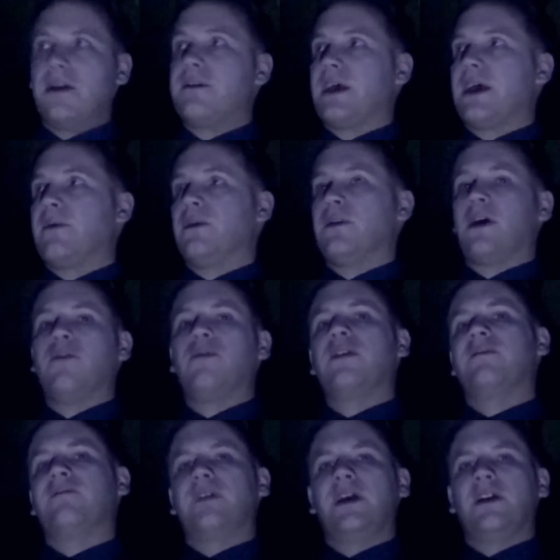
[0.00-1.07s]
They will only
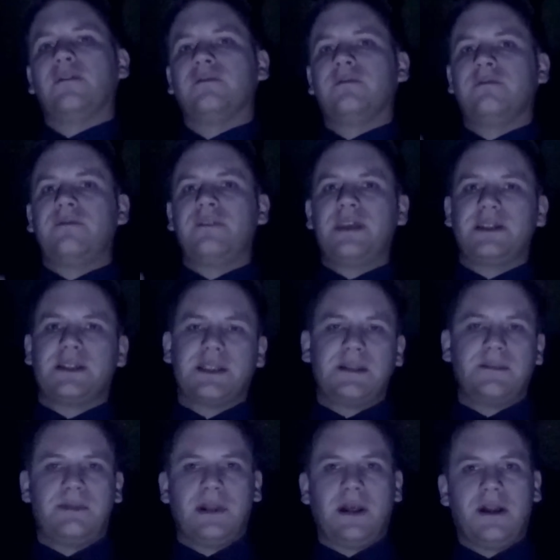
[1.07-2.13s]
feed off of this
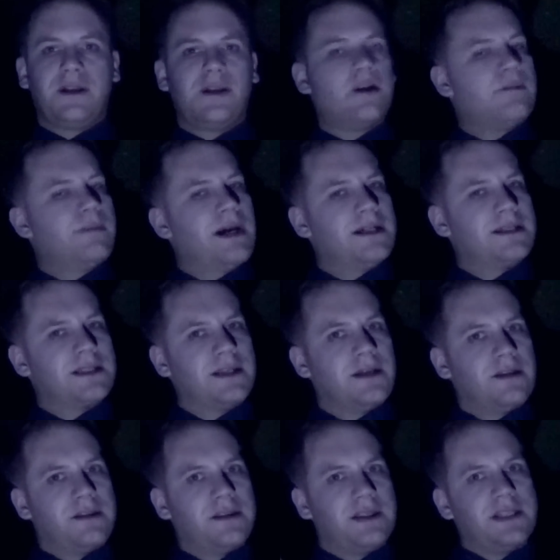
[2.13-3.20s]
blood. No matter
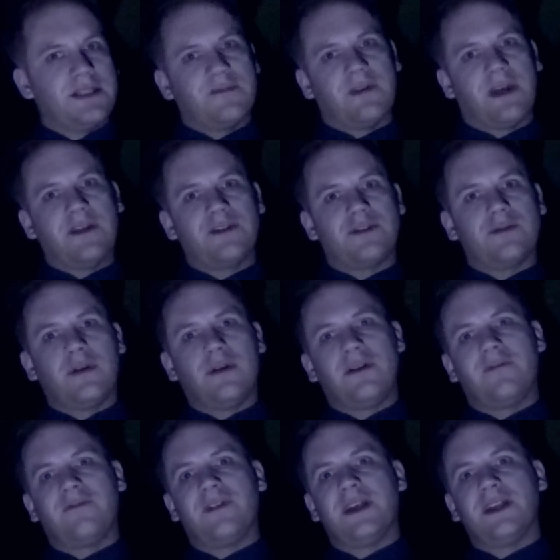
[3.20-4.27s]
that this Ventrue only
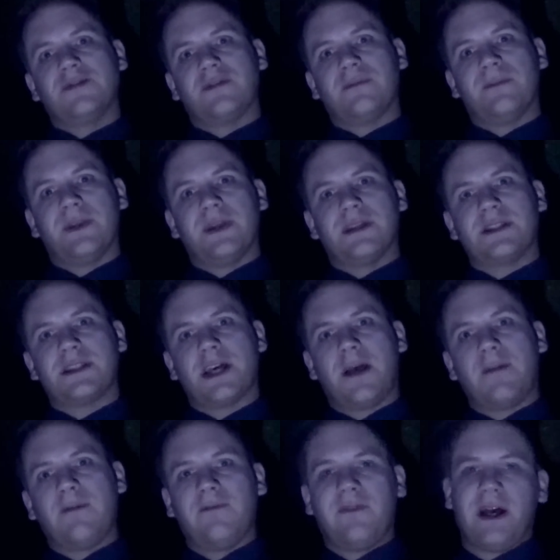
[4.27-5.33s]
feeds from this
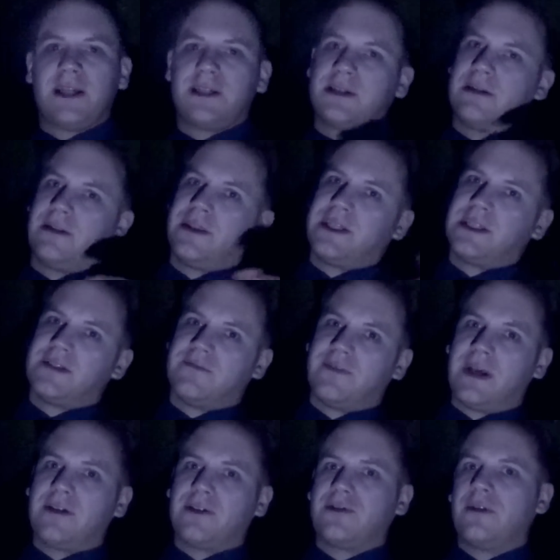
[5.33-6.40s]
type of vessel and this
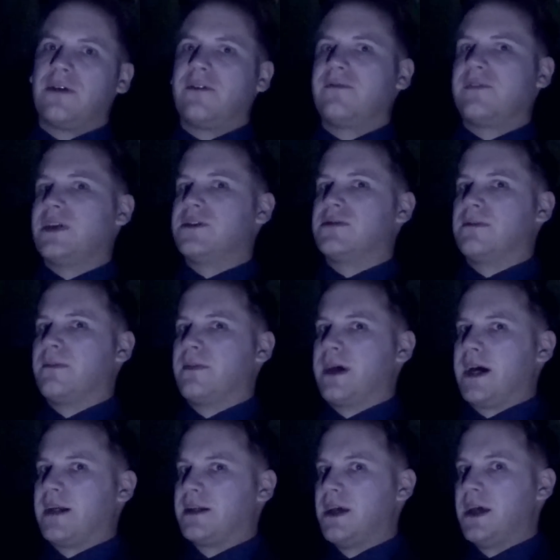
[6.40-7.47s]
Ventrue only feeds from
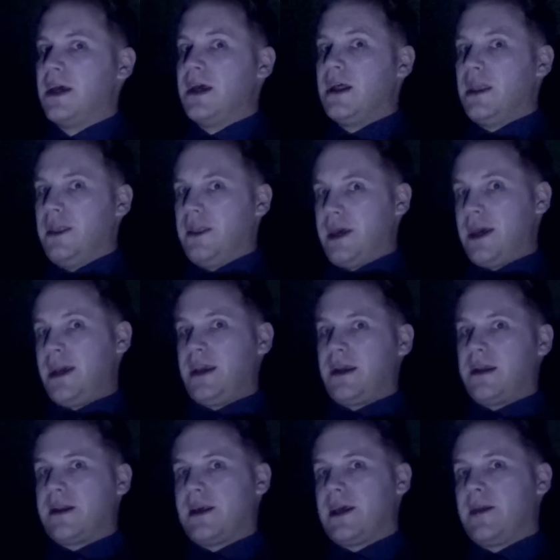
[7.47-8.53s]
that. They
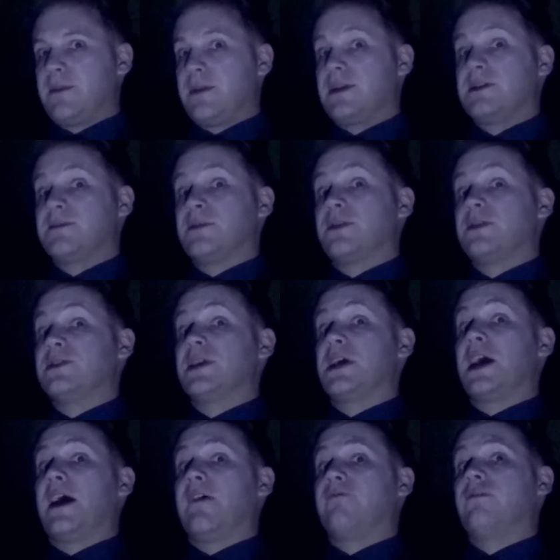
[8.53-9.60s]
claim that it is because they
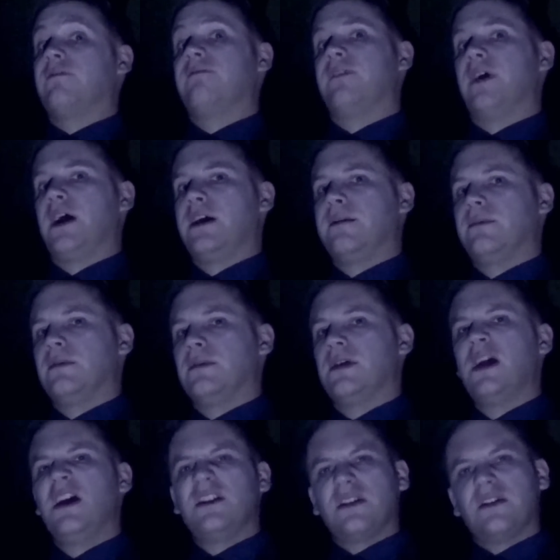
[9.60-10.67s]
have refinement.
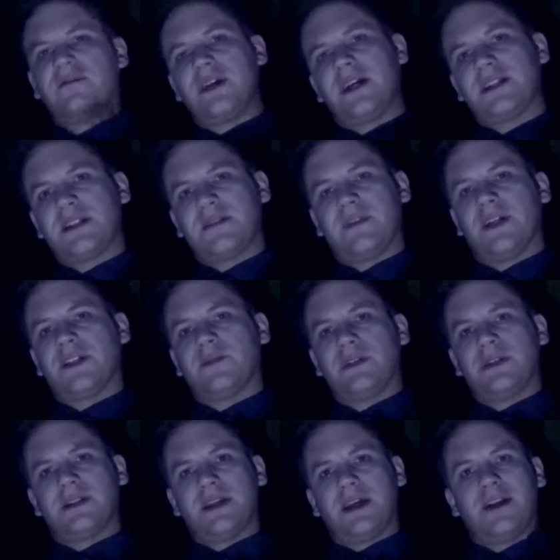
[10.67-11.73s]
To the rest of us we
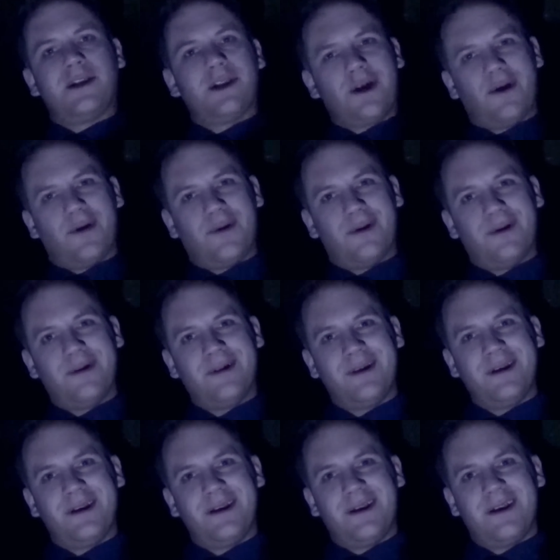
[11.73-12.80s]
say, no,
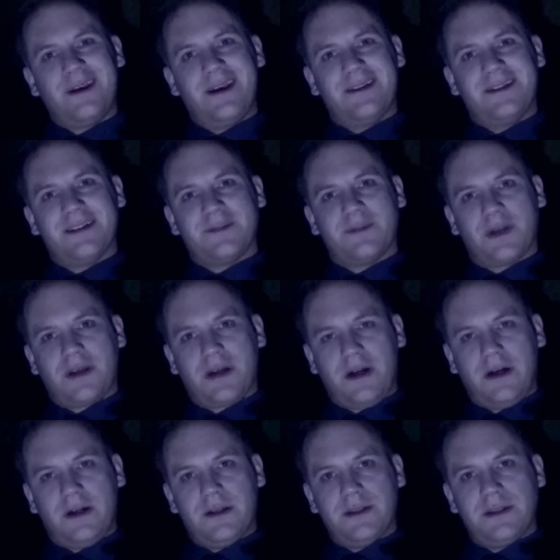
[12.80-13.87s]
it is
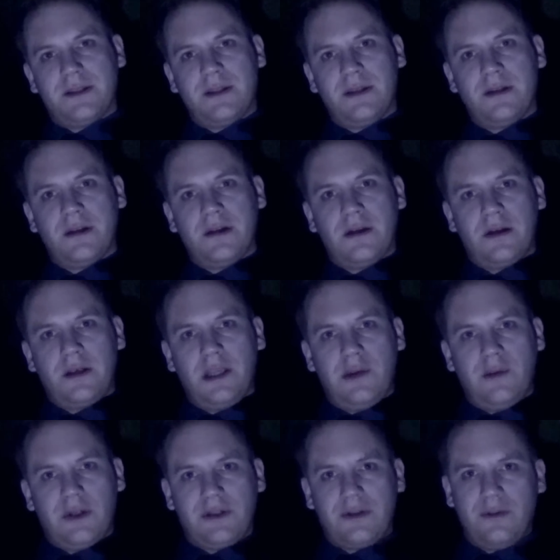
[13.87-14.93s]
because
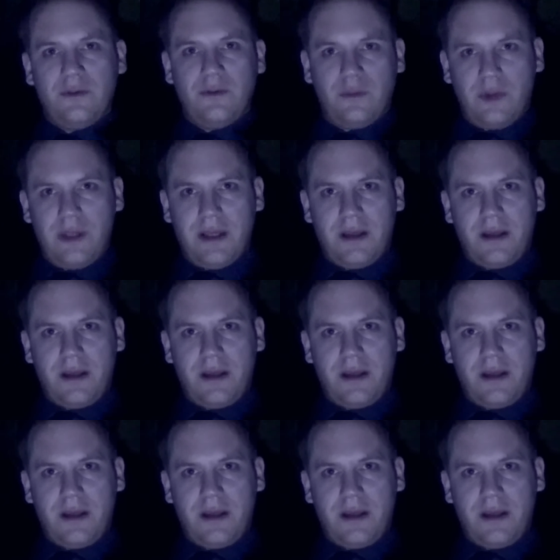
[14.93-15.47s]
you are too weak.